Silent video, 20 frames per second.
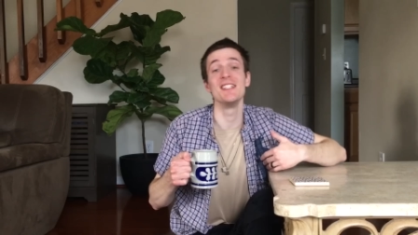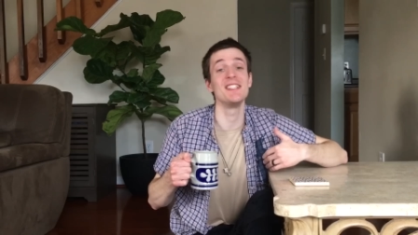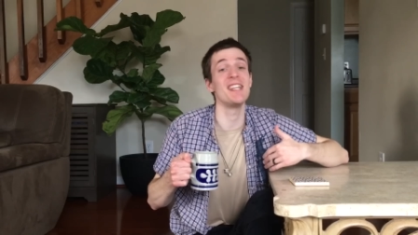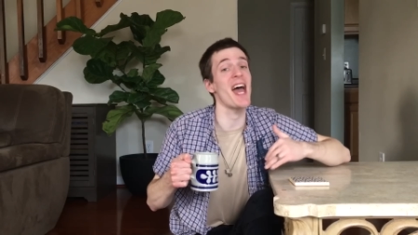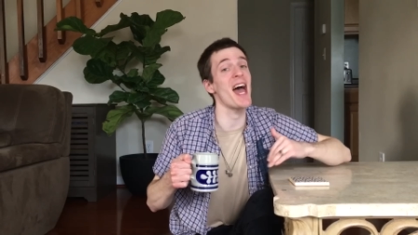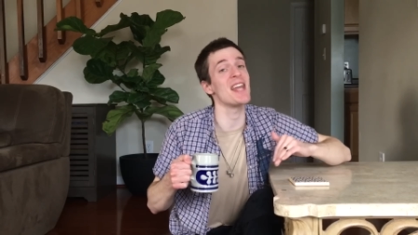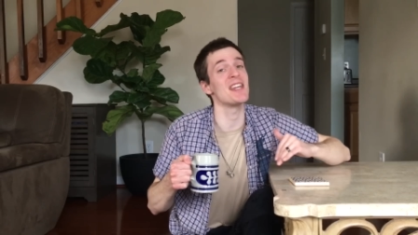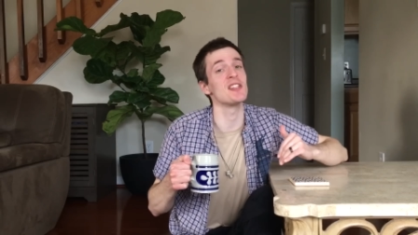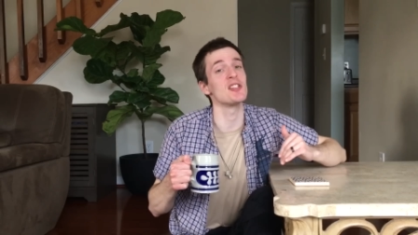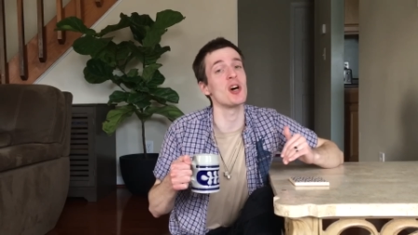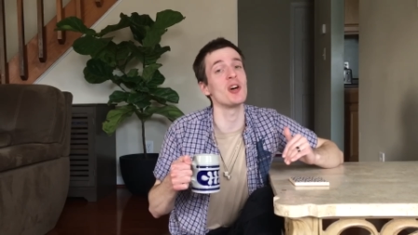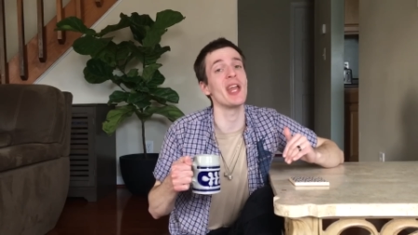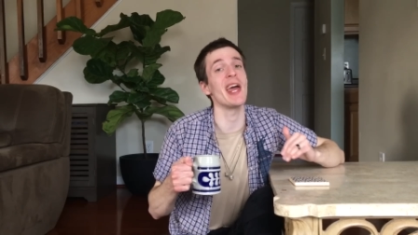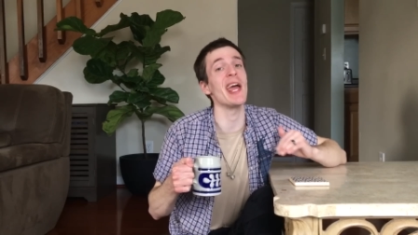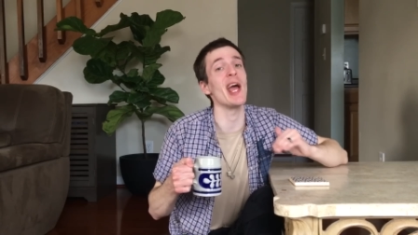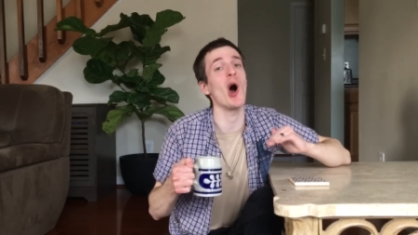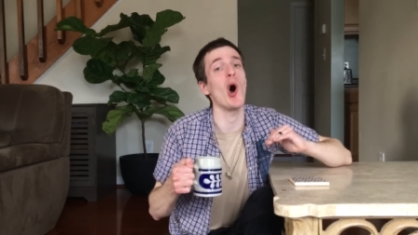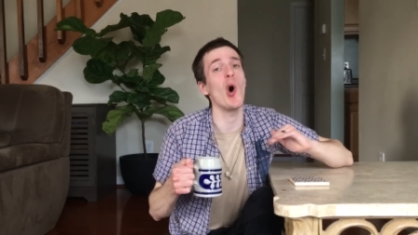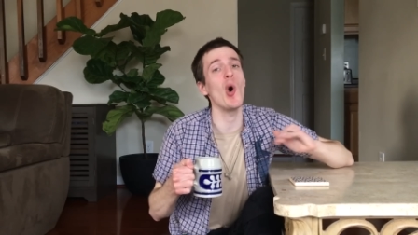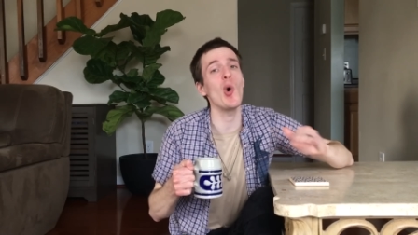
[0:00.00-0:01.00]
Dad is on
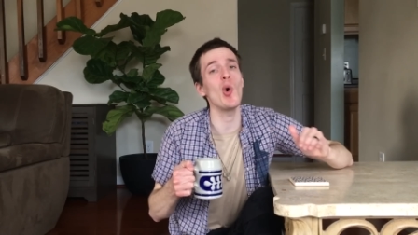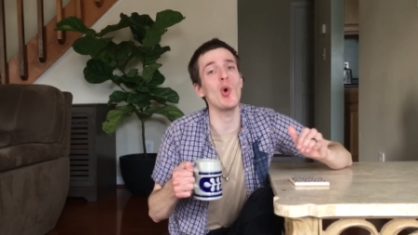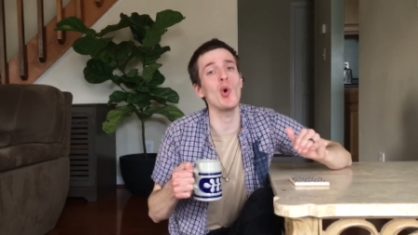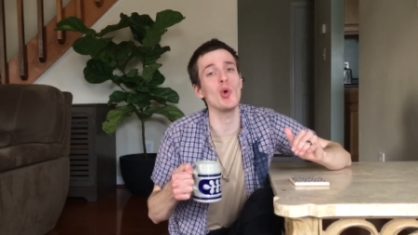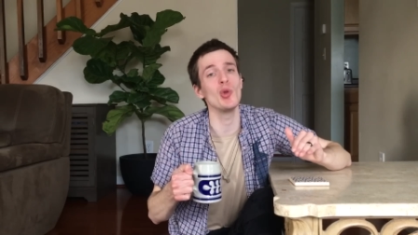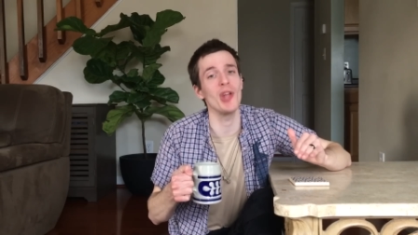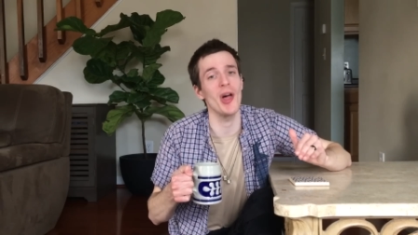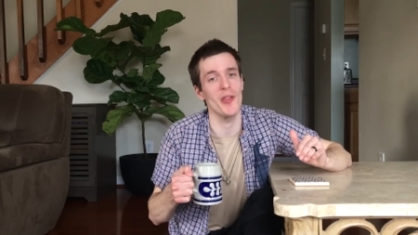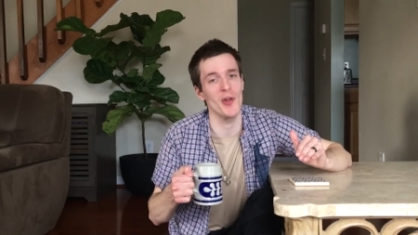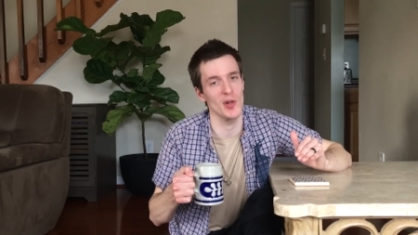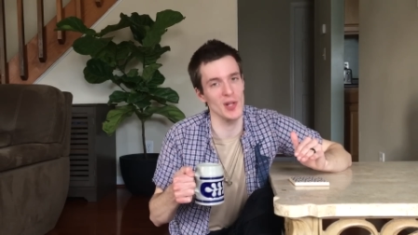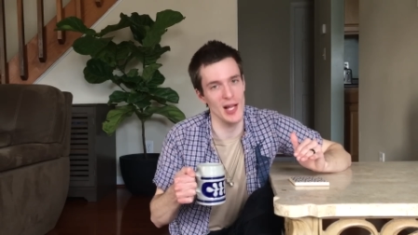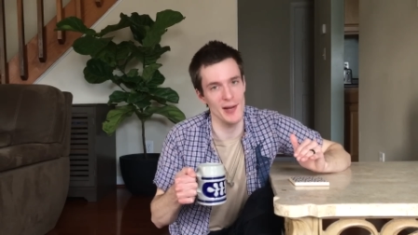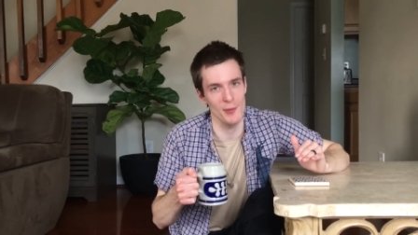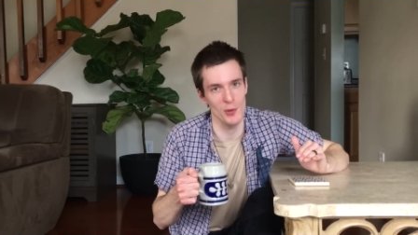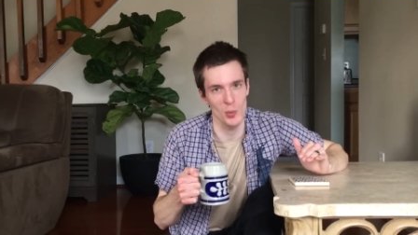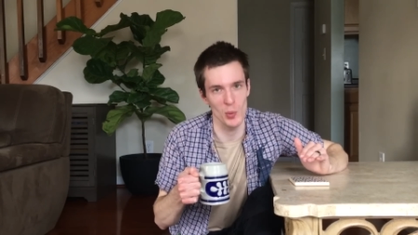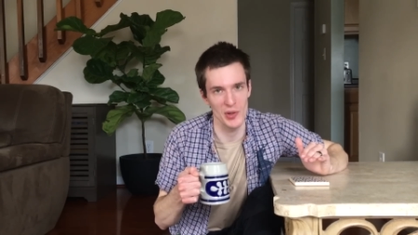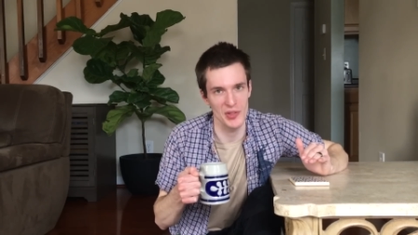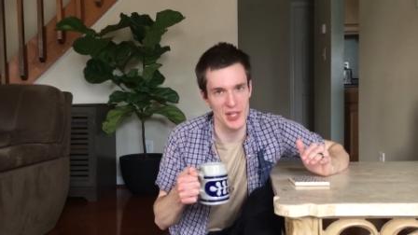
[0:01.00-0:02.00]
a whole nother
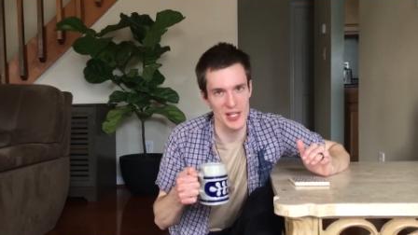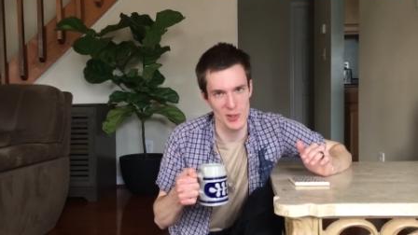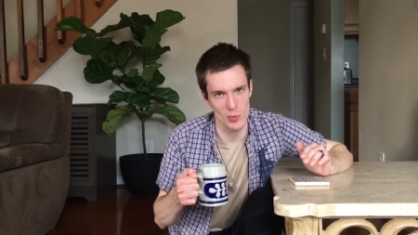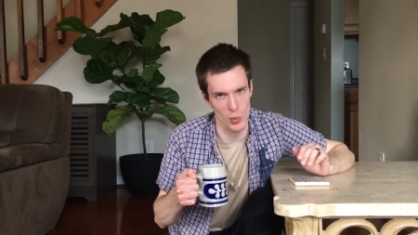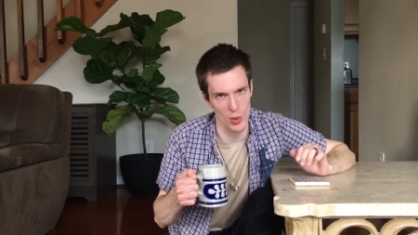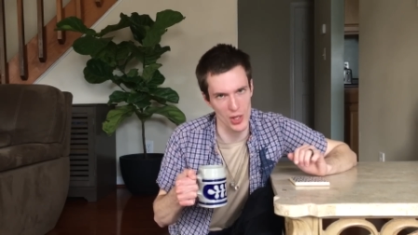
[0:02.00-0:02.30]
level with these